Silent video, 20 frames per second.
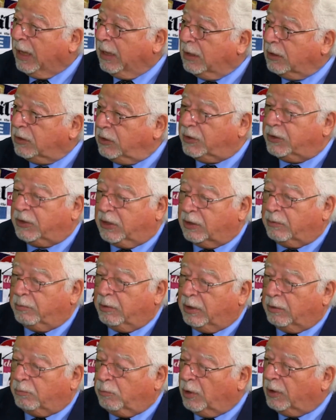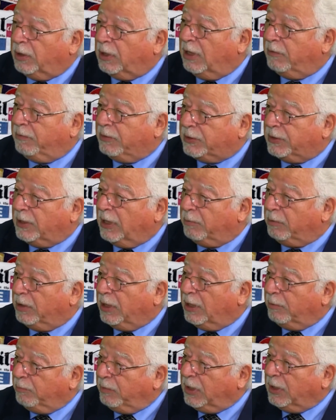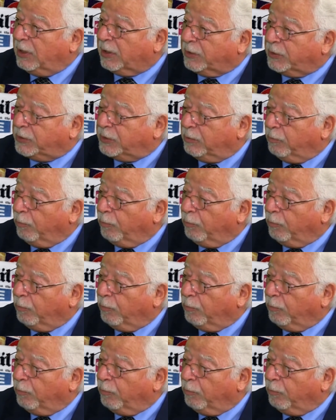just to give them what life is like behind bars.